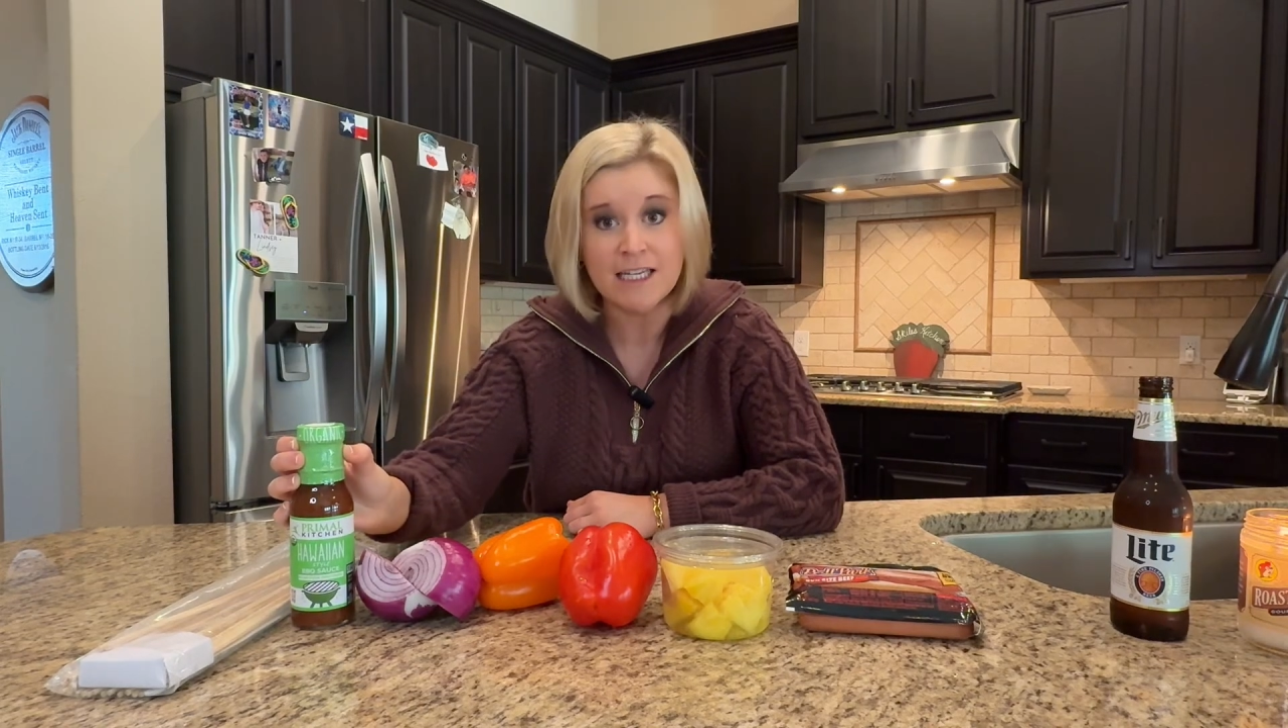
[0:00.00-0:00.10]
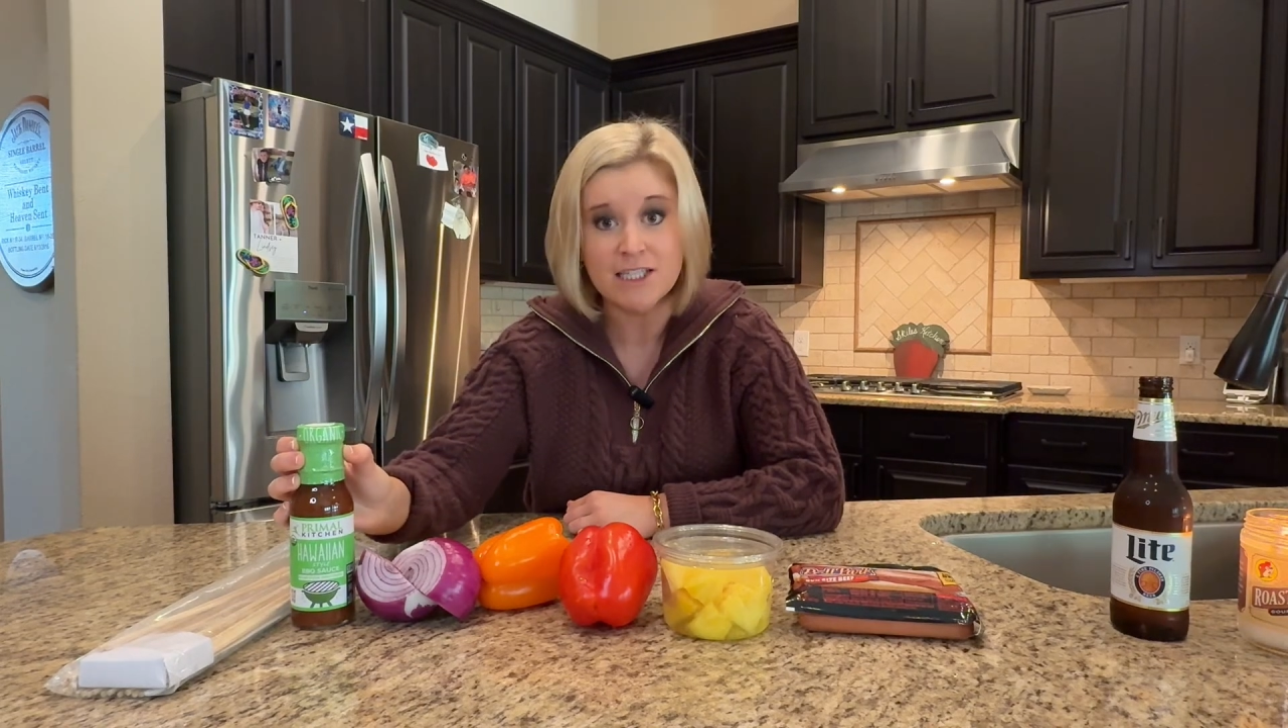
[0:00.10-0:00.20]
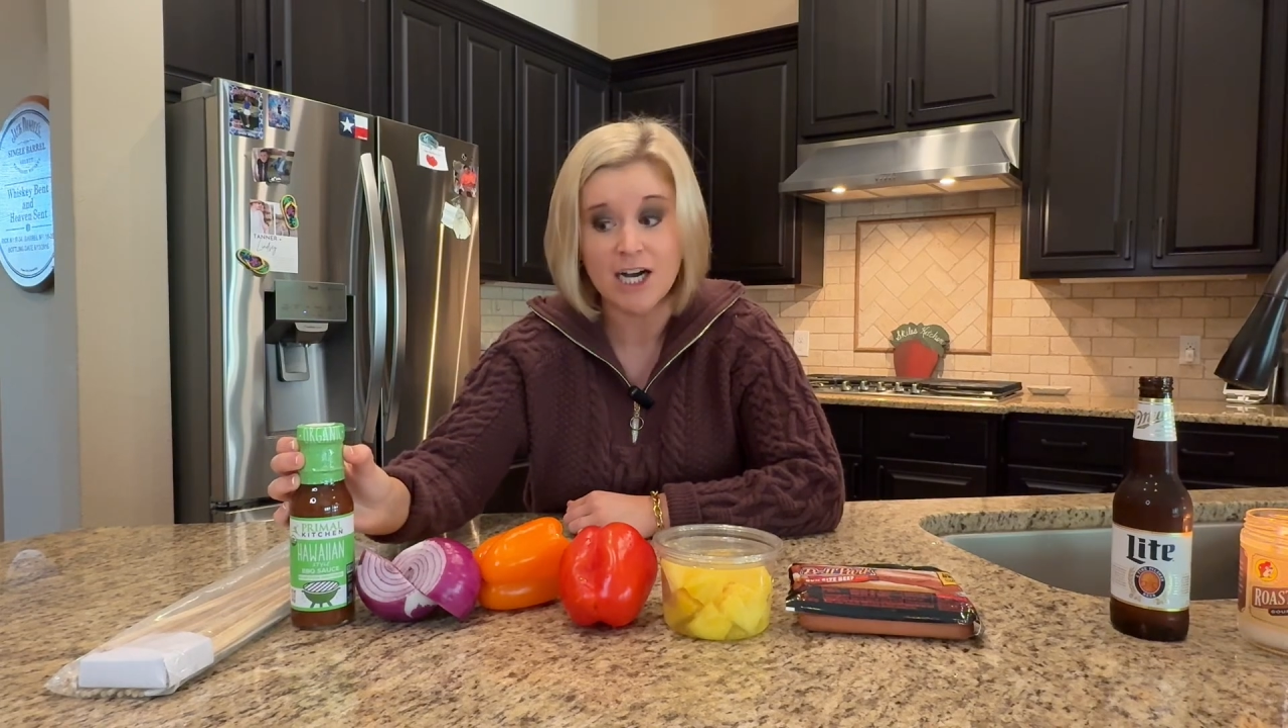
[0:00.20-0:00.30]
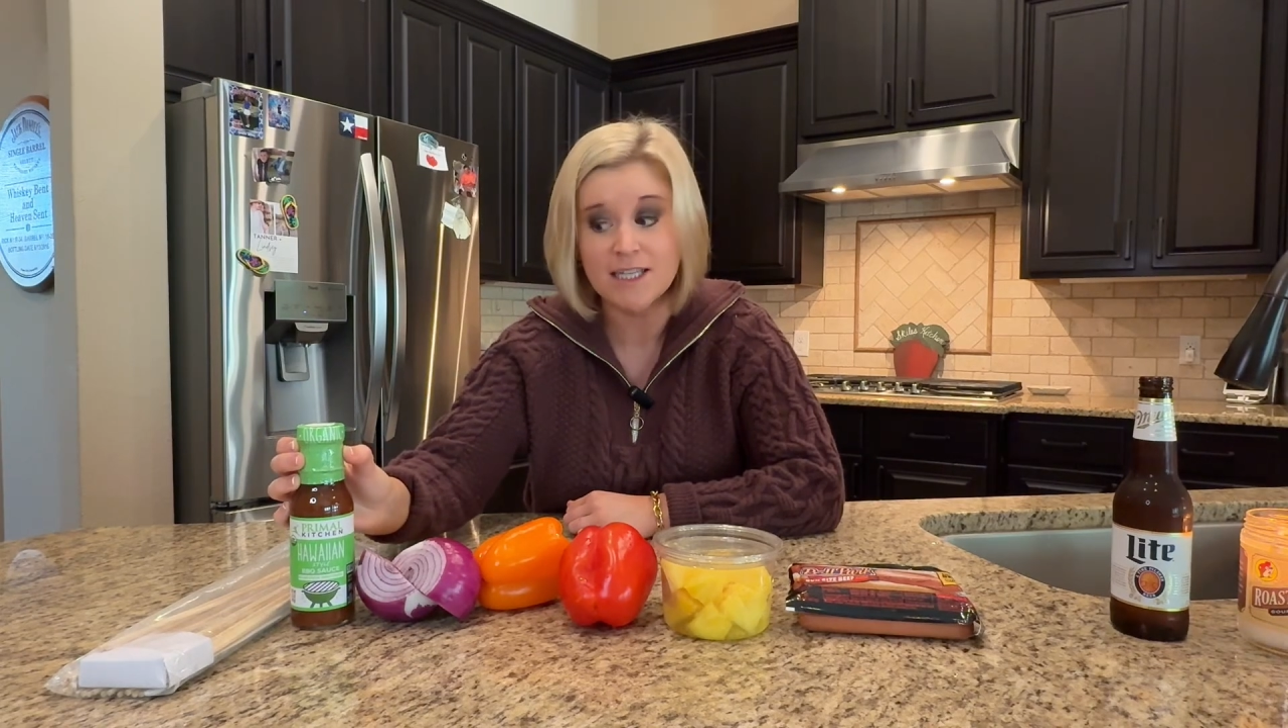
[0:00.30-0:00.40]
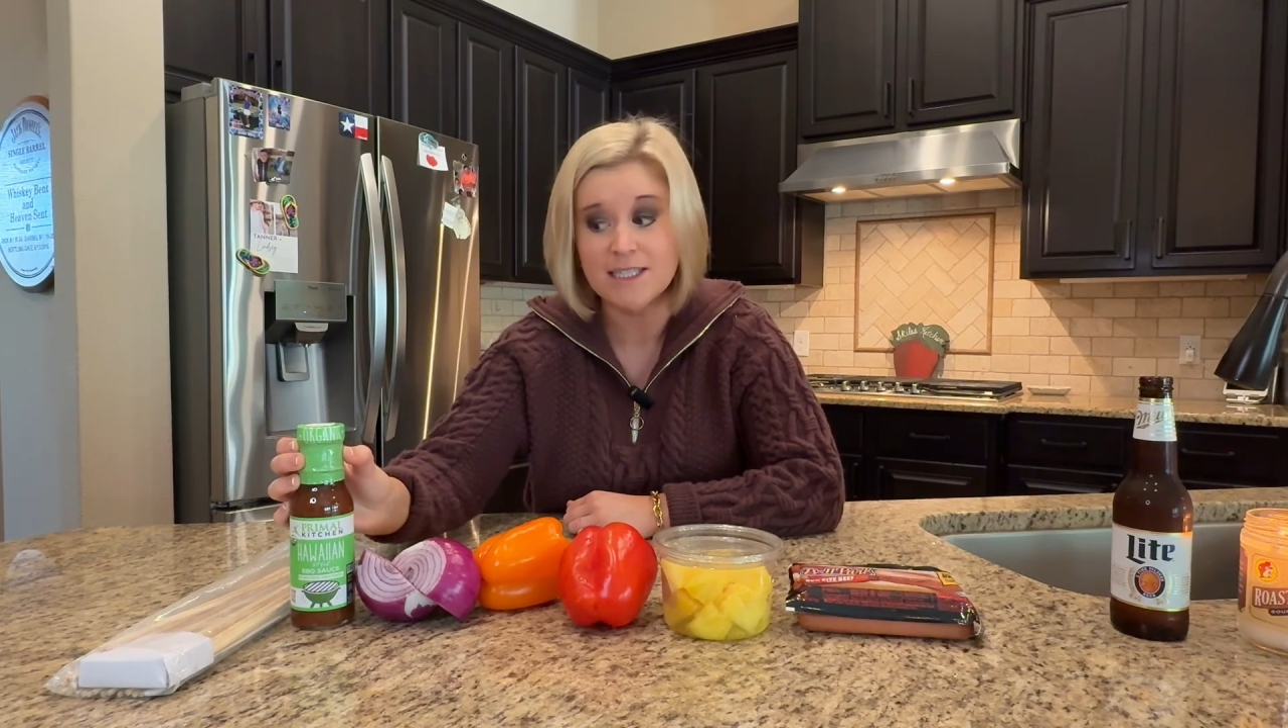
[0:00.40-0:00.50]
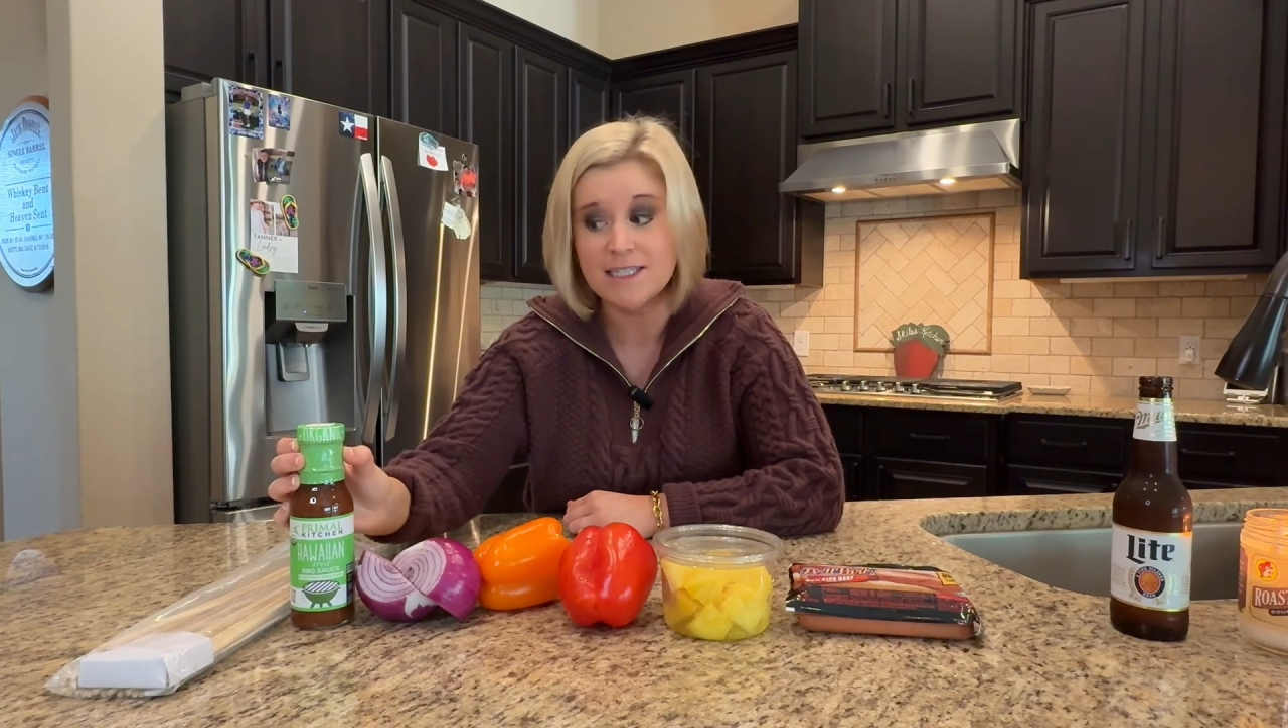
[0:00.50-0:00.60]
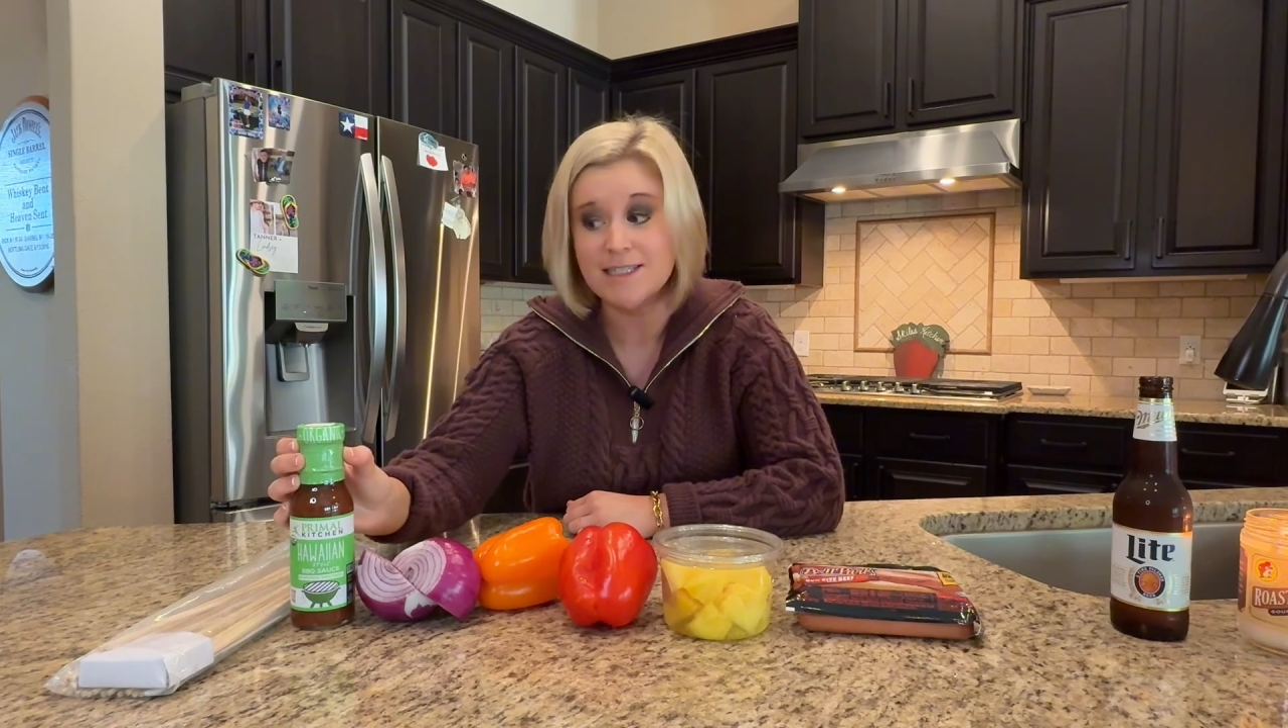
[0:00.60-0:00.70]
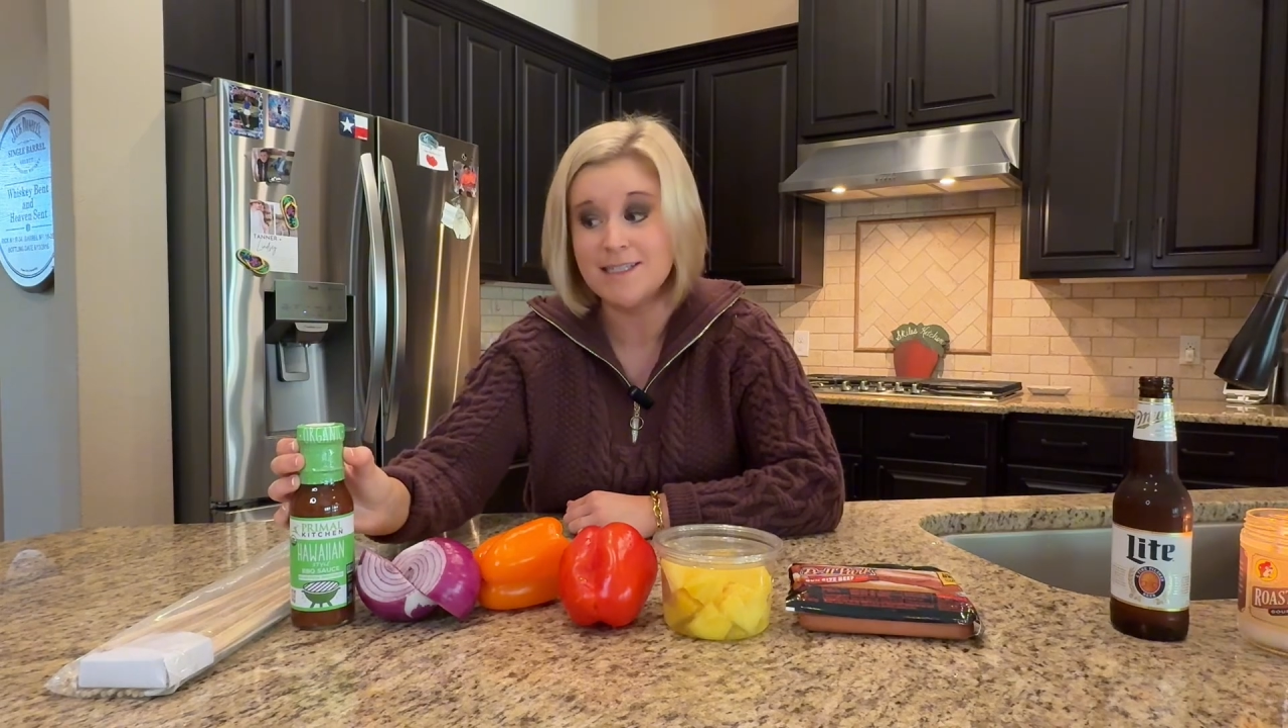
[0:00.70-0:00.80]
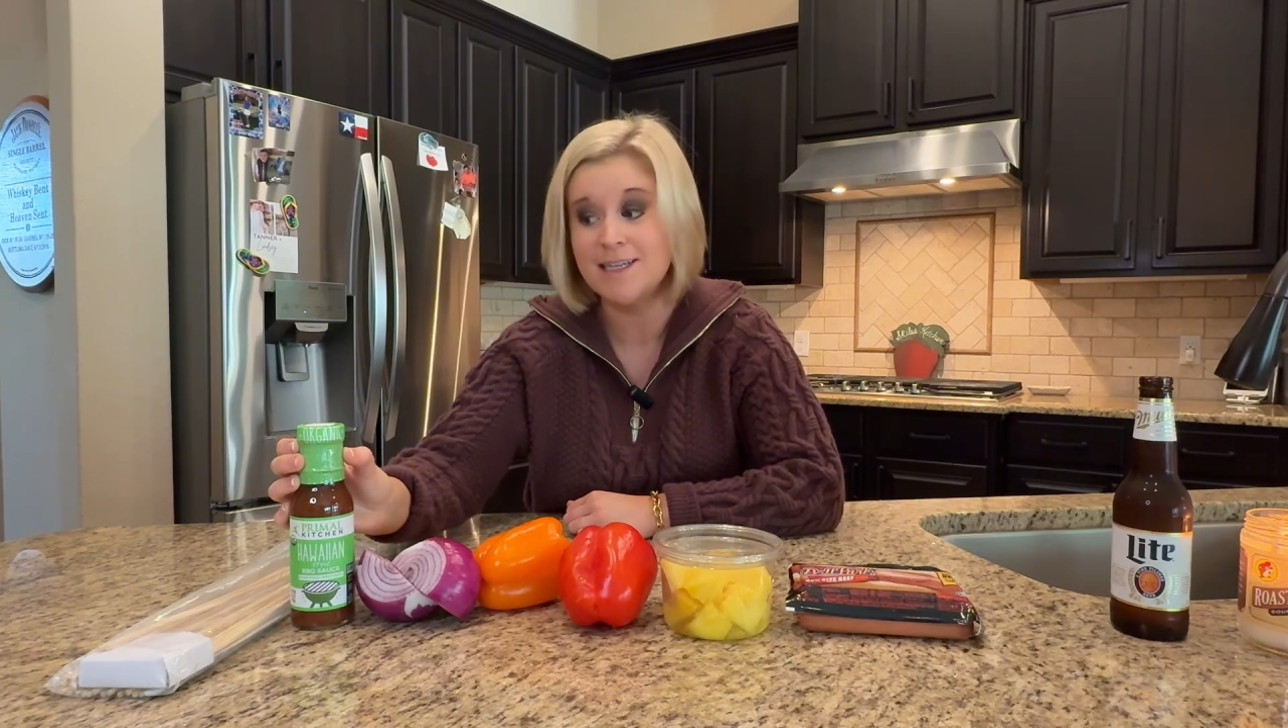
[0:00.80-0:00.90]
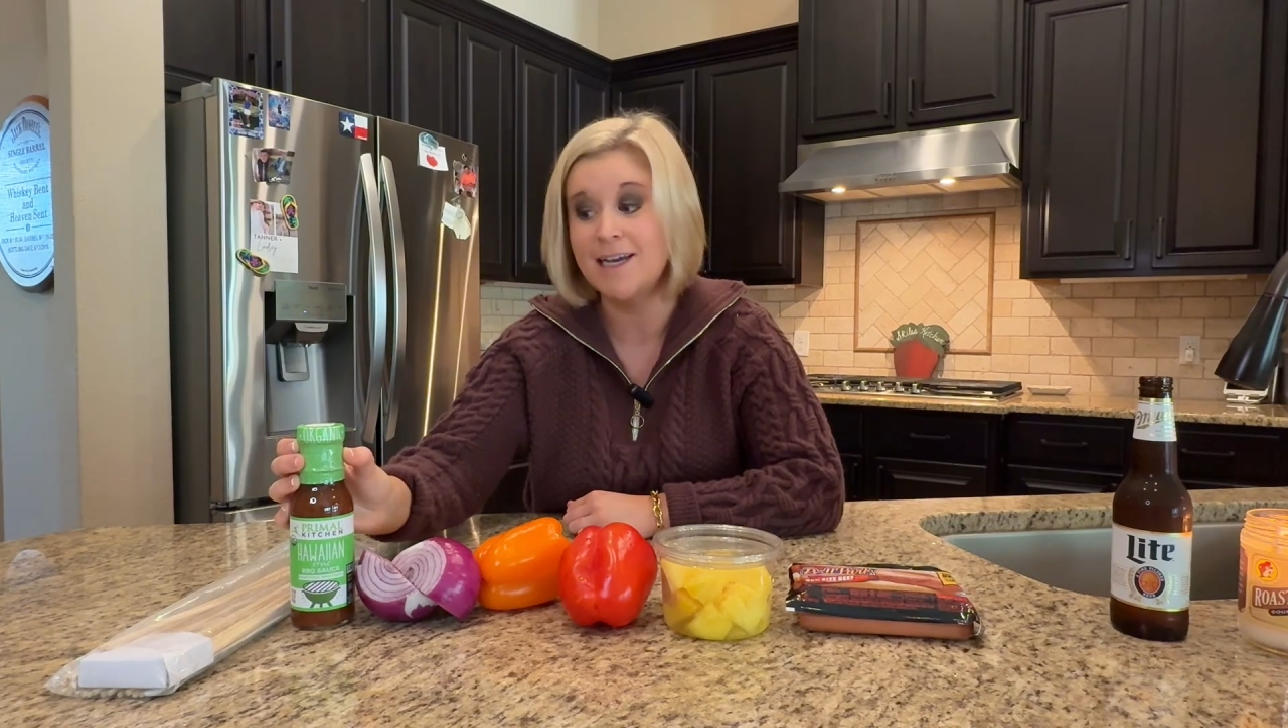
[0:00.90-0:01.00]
sauces.